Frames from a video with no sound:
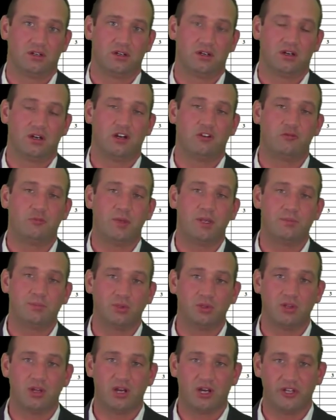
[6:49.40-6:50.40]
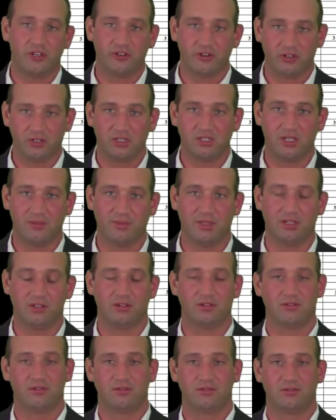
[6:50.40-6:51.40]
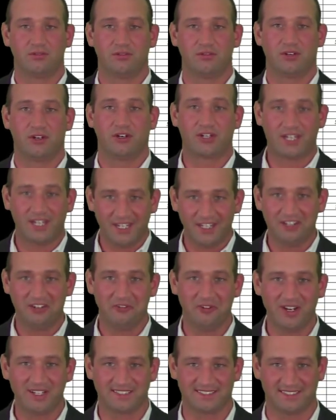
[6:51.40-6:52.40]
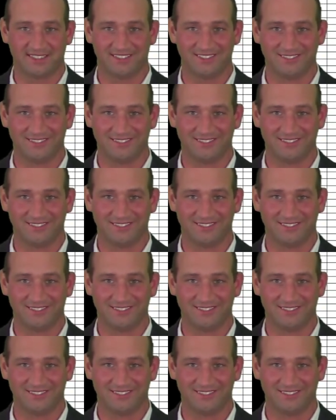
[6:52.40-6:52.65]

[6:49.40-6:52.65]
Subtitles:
of people under the limit are getting arrested.